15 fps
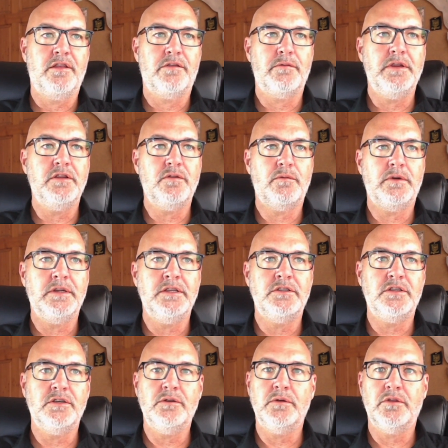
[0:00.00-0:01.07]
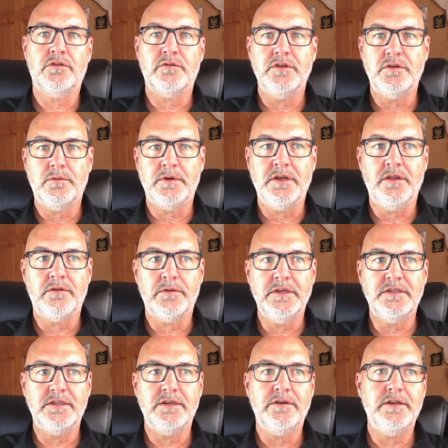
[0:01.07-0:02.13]
322 and 323
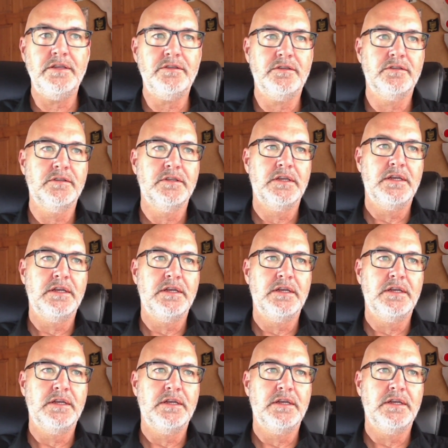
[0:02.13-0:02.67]
series.